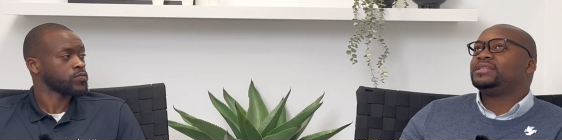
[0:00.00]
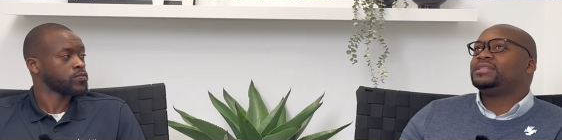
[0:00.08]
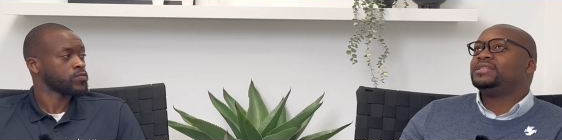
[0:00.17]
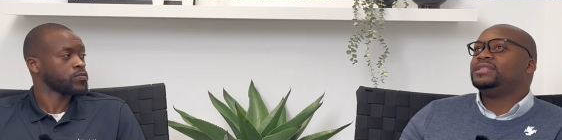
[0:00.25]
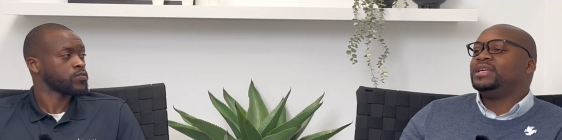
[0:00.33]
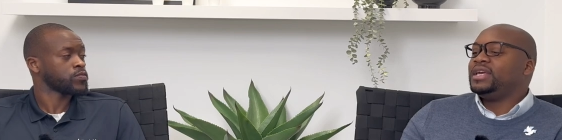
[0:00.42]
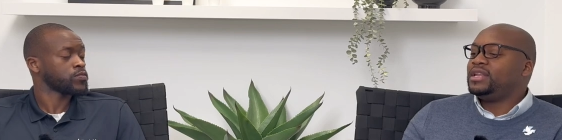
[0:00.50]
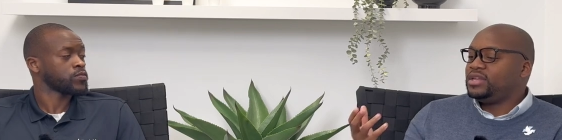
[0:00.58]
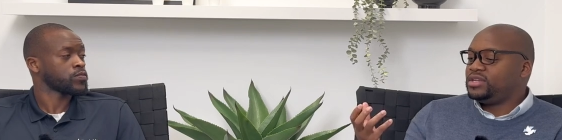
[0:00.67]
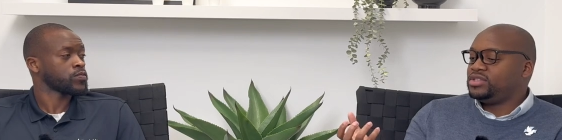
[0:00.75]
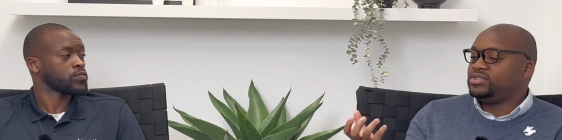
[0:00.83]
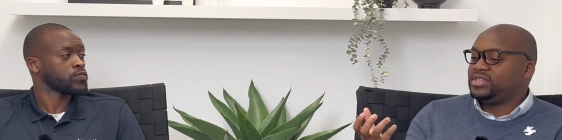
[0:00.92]
Speaker 1: the
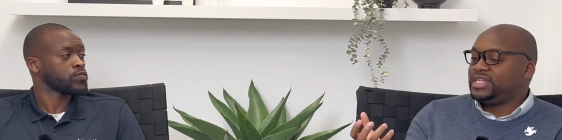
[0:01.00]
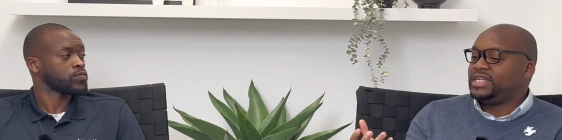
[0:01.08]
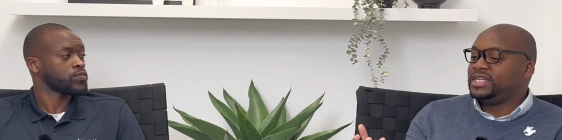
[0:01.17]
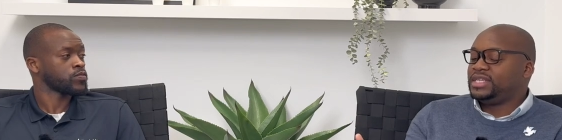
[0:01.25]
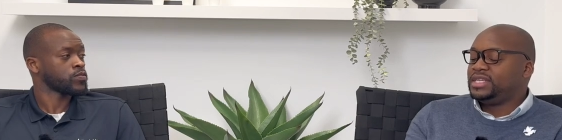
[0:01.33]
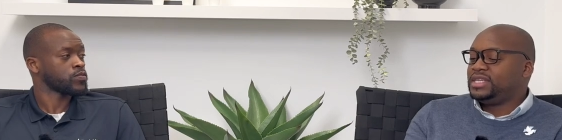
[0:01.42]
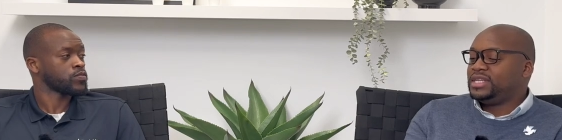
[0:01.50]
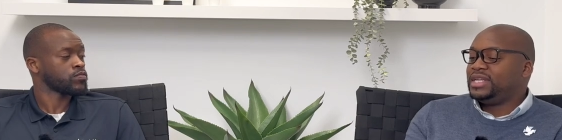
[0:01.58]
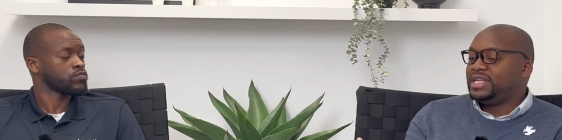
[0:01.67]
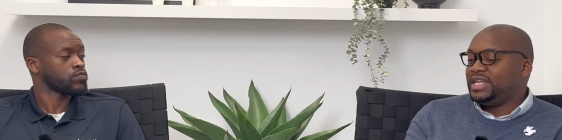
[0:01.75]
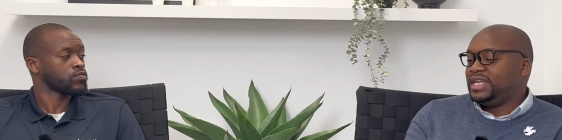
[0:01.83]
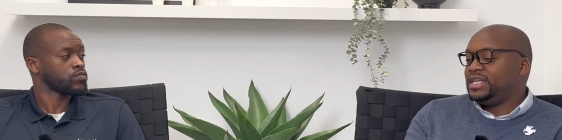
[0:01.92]
industry
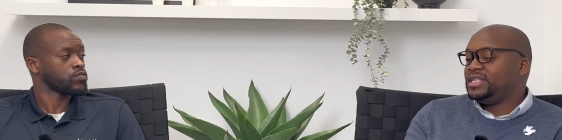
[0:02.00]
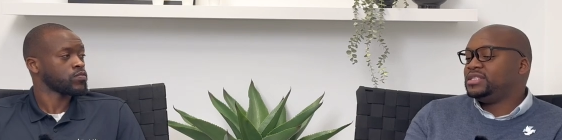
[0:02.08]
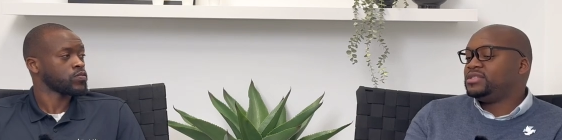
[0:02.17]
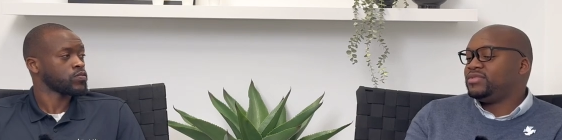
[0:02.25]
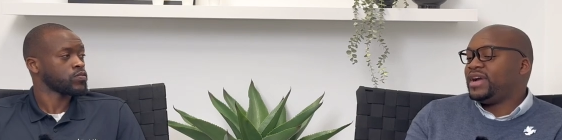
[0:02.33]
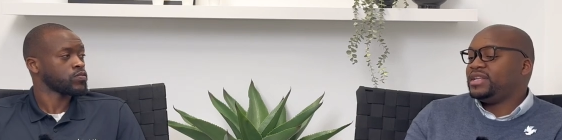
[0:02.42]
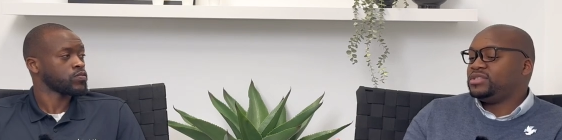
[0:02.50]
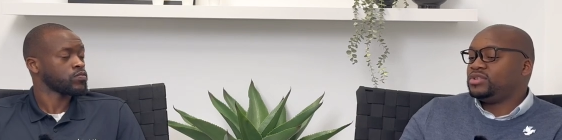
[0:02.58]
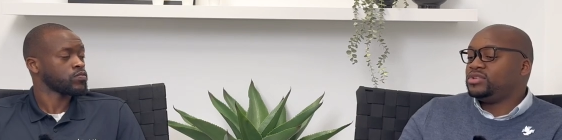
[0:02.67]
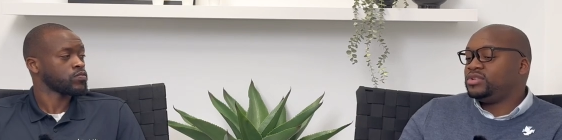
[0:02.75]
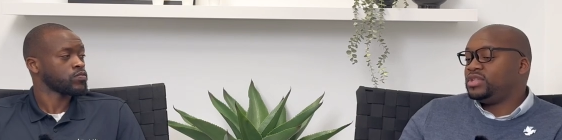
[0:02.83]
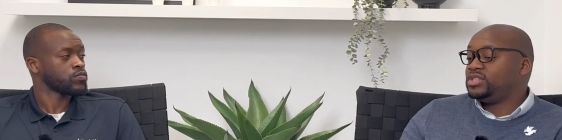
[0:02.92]
needs, right?
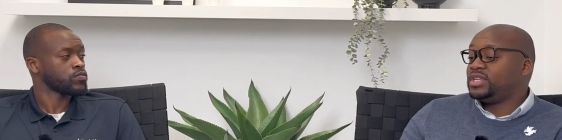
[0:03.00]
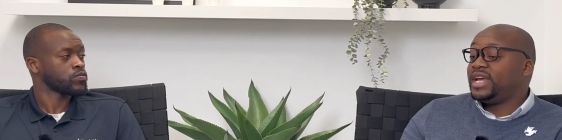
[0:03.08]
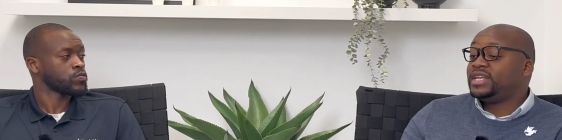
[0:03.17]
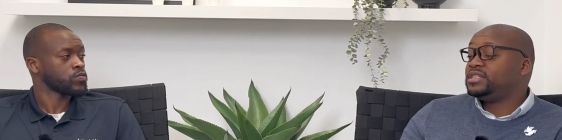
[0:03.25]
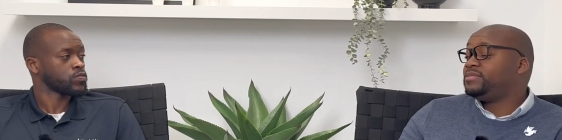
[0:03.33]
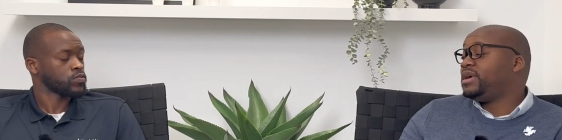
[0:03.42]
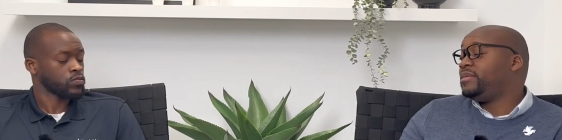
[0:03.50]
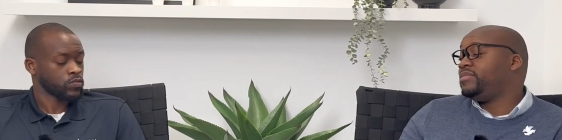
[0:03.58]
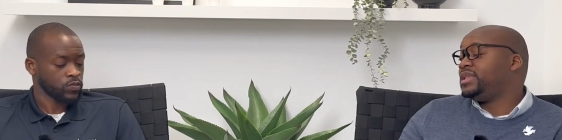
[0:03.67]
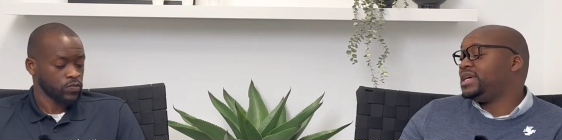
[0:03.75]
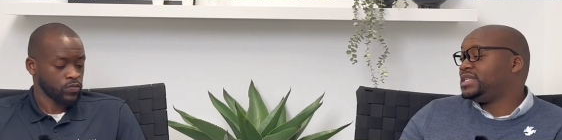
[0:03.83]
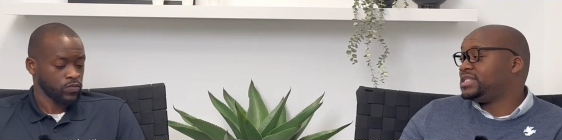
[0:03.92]
So there's an aging
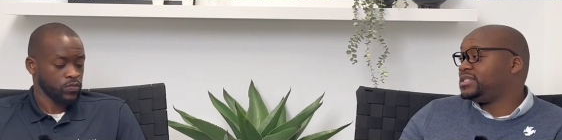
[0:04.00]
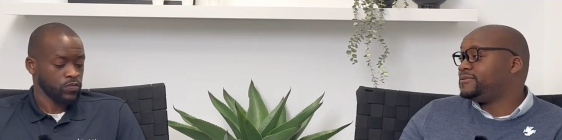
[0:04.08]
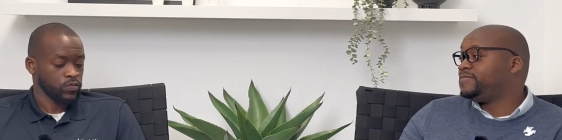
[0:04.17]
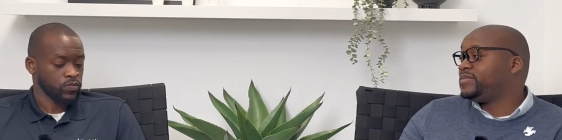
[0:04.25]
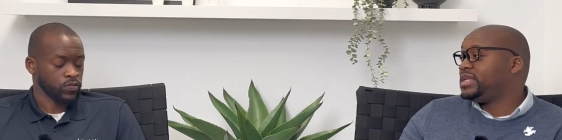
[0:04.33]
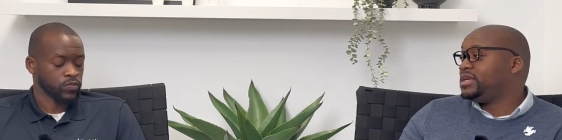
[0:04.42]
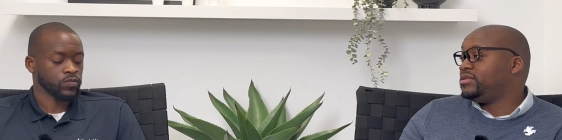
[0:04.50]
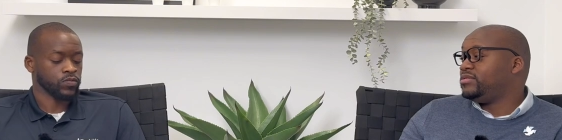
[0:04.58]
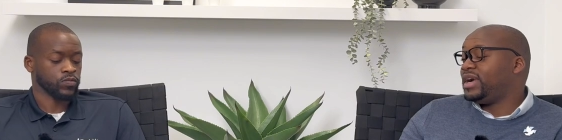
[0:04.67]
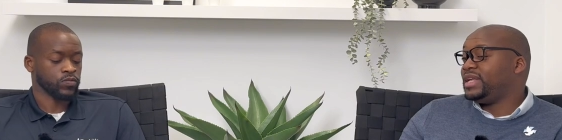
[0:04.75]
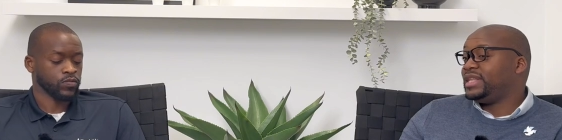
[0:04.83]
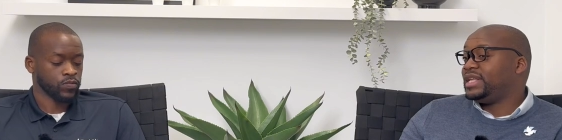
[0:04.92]
population, mm-hmm.
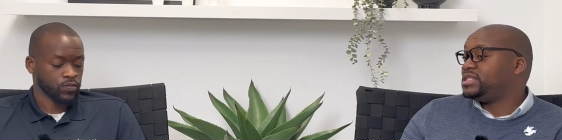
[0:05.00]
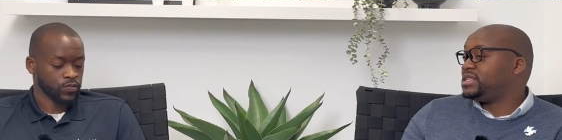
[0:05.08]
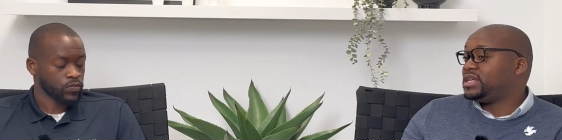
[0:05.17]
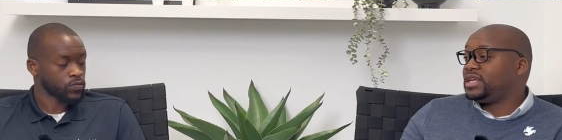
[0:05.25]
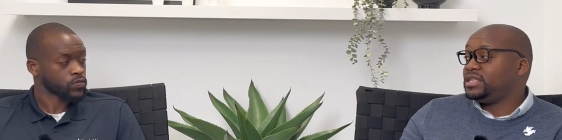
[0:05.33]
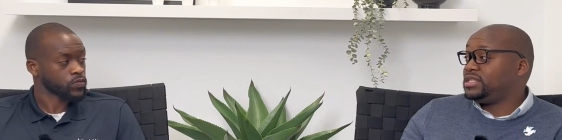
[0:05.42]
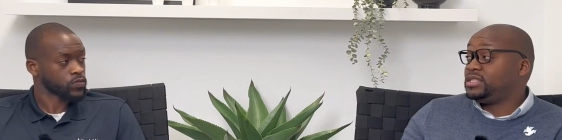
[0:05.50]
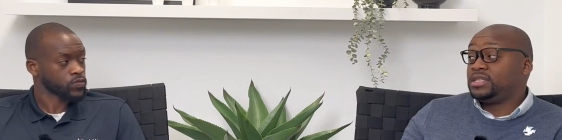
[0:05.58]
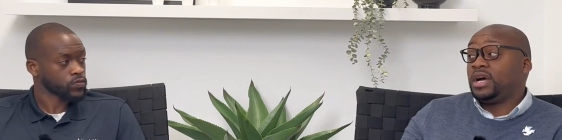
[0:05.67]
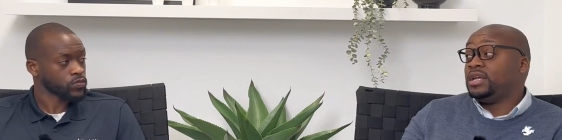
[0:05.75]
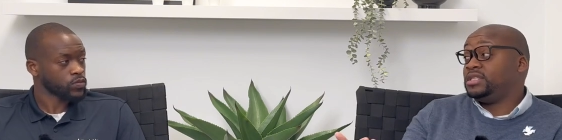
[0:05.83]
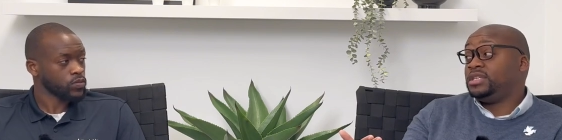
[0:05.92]
right? That's it's
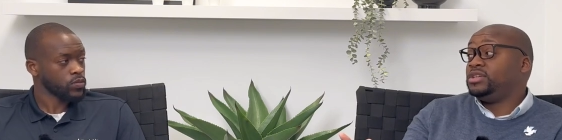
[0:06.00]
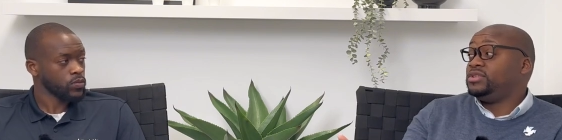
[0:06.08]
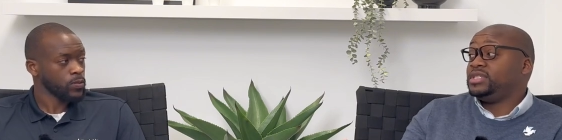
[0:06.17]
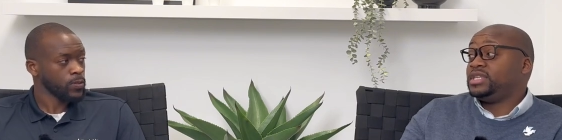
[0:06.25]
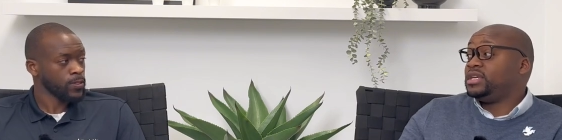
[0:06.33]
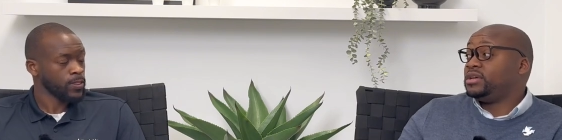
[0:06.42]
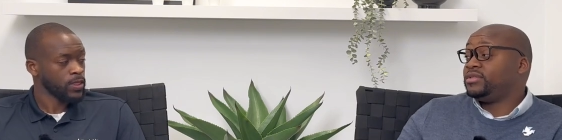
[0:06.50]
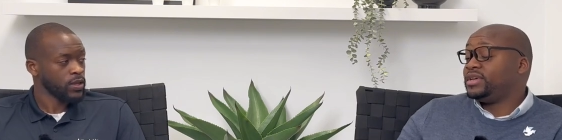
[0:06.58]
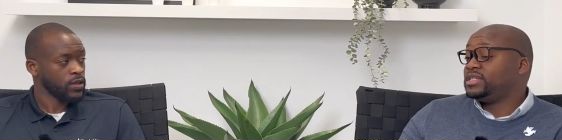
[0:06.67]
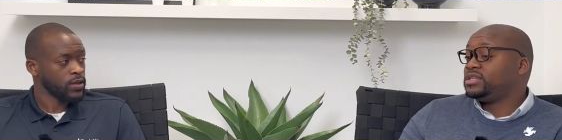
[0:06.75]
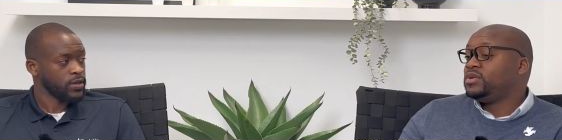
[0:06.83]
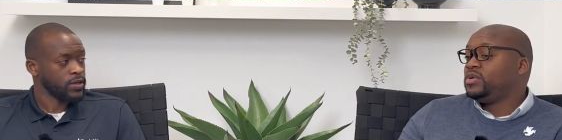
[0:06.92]
continuing to
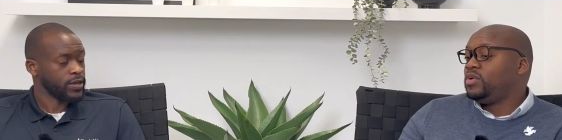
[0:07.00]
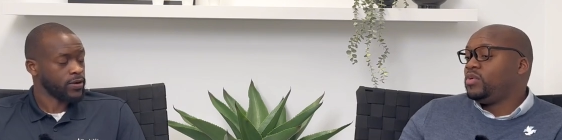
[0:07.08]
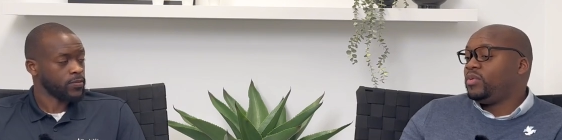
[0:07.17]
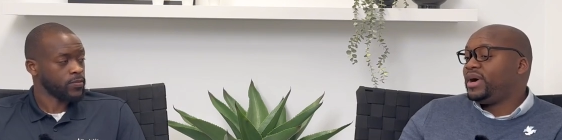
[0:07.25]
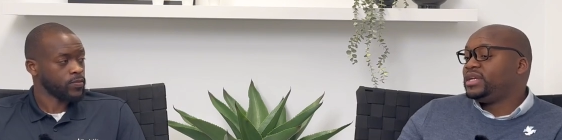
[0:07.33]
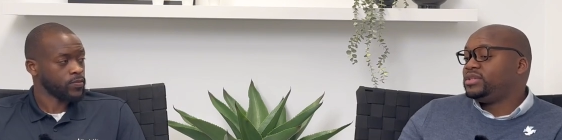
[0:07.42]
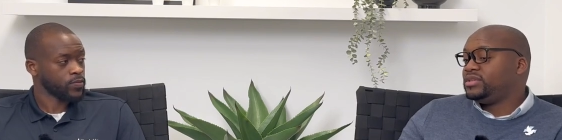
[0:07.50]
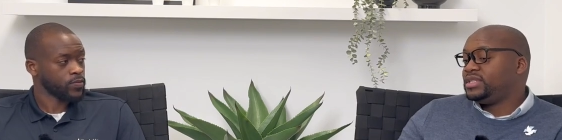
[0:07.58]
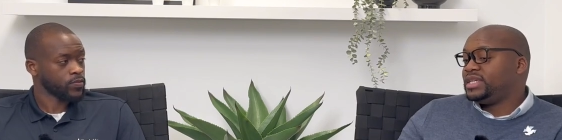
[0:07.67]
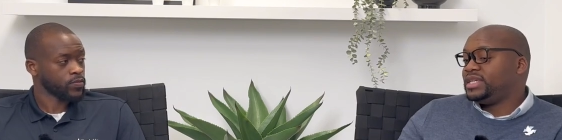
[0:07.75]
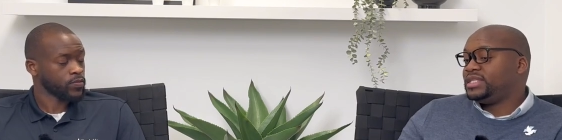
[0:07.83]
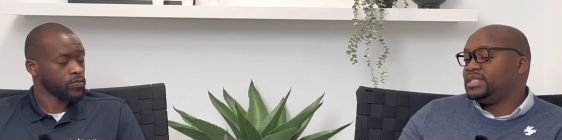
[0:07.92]
increase. Yep. Why do you
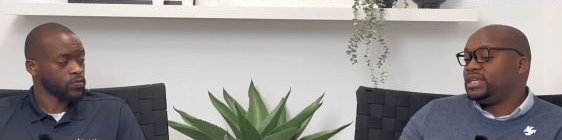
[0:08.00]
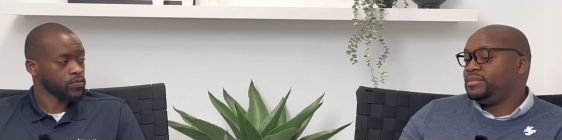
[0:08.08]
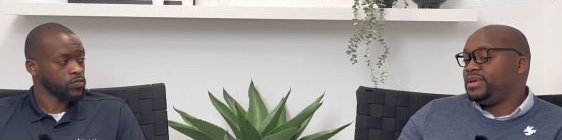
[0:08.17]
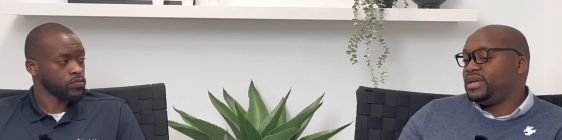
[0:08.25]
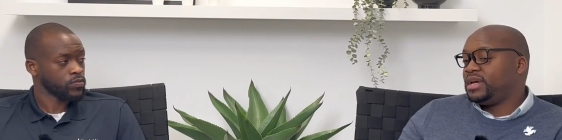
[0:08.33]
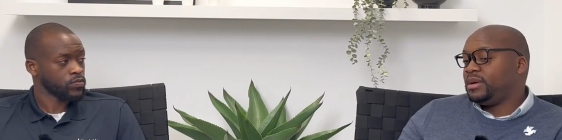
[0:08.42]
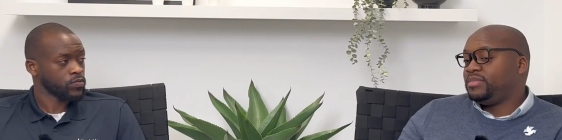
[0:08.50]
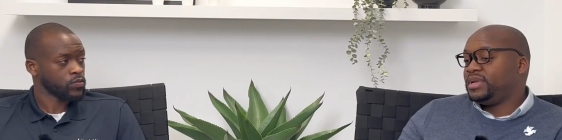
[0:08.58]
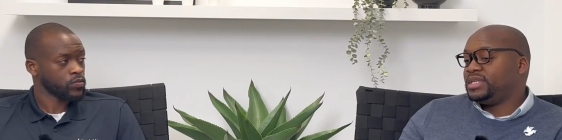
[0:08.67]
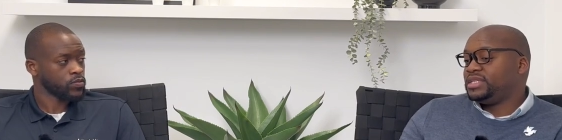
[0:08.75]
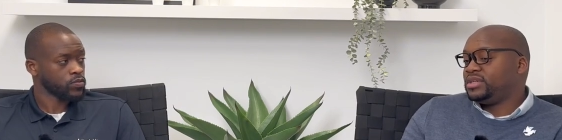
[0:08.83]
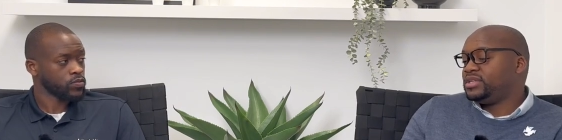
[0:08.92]
think DME
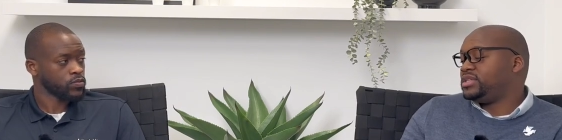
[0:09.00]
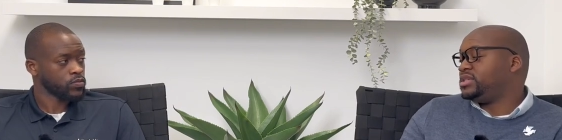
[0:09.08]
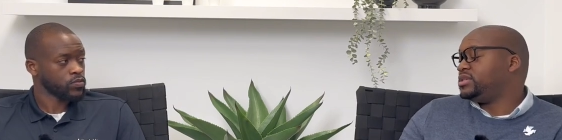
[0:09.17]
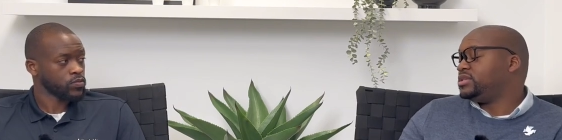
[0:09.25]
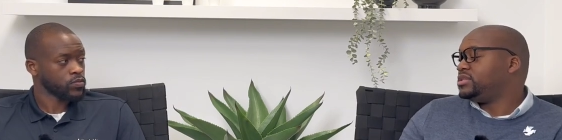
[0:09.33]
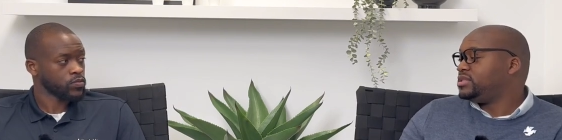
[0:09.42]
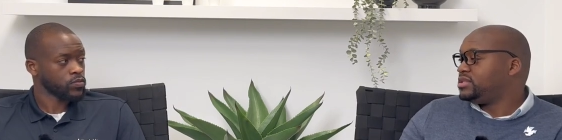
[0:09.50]
companies are still